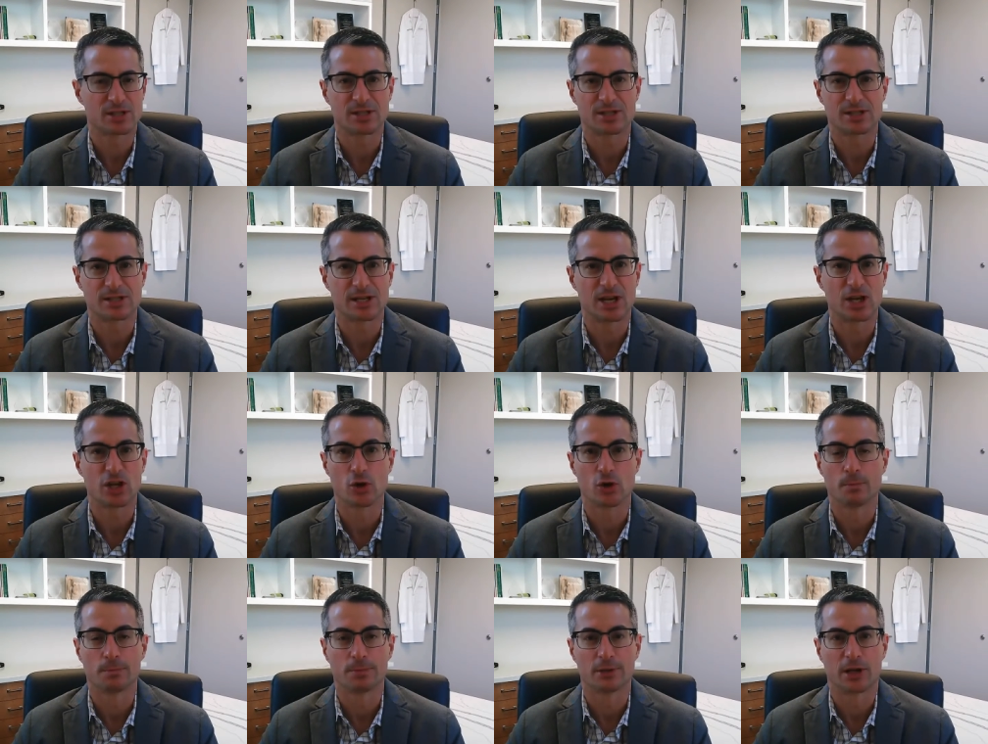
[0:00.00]
to say
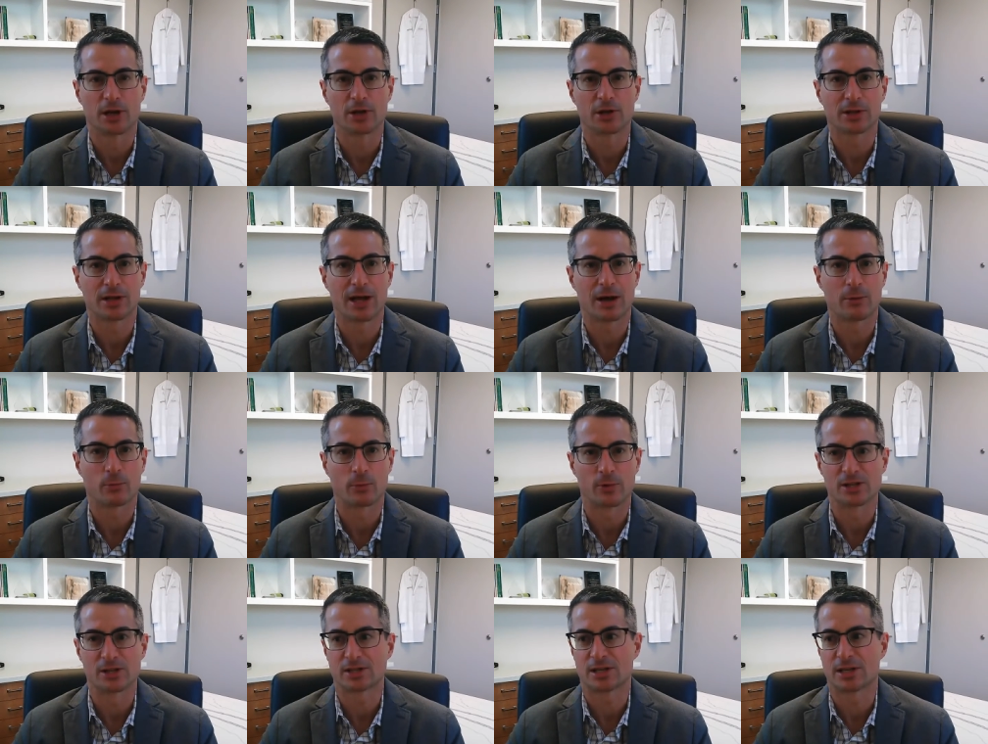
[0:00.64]
your blood
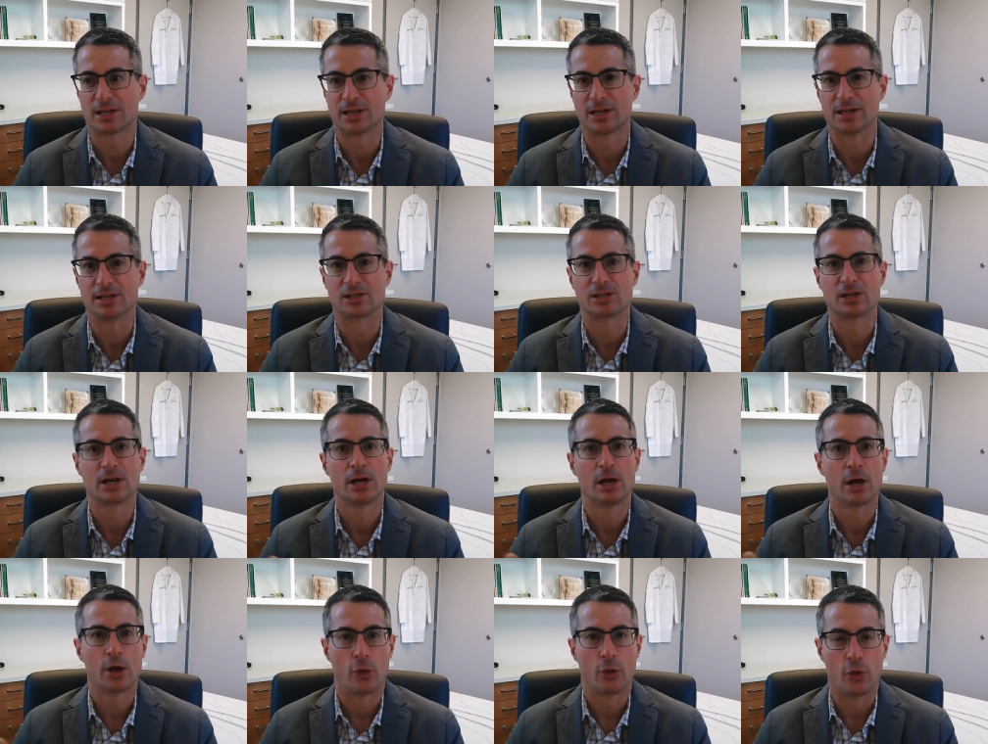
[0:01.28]
clot risk
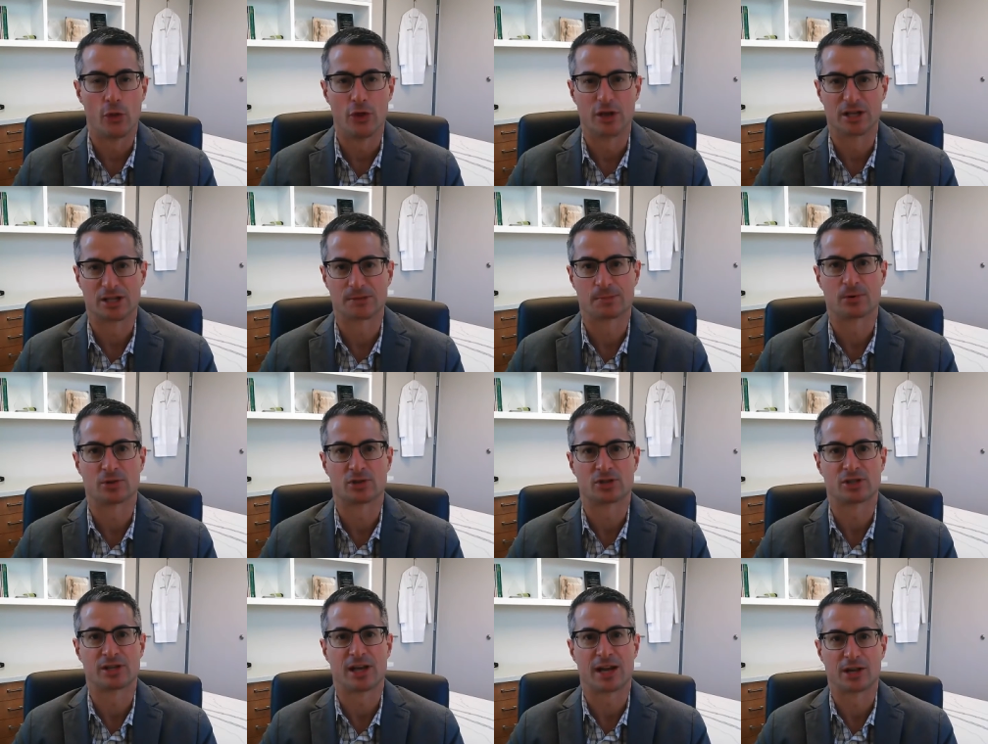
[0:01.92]
is this
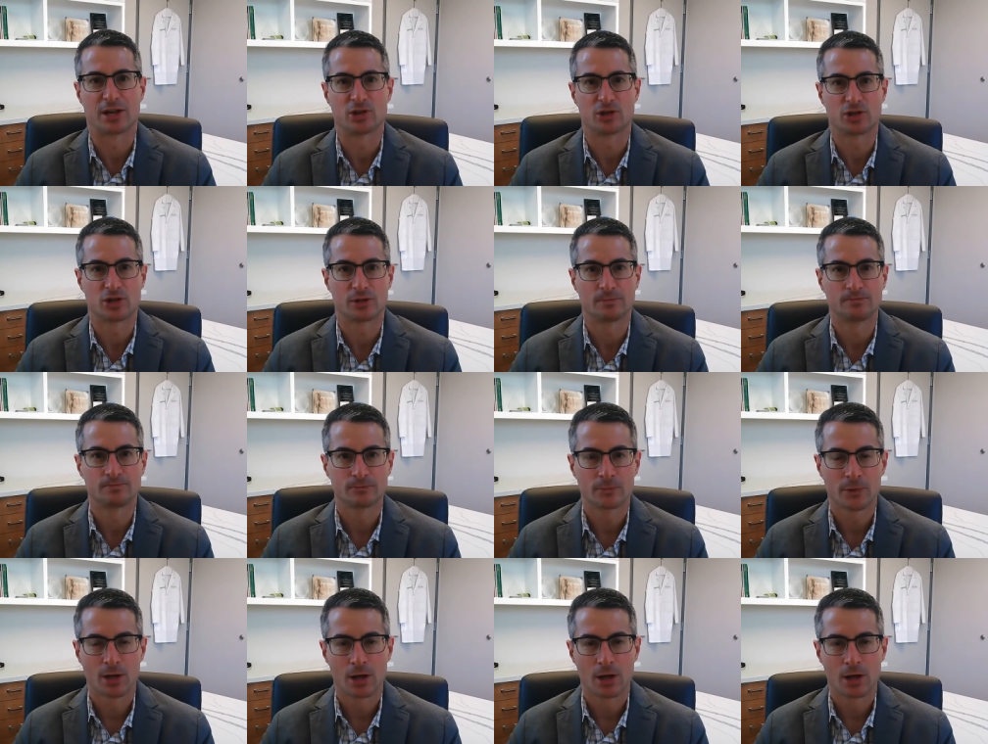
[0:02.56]
percentage?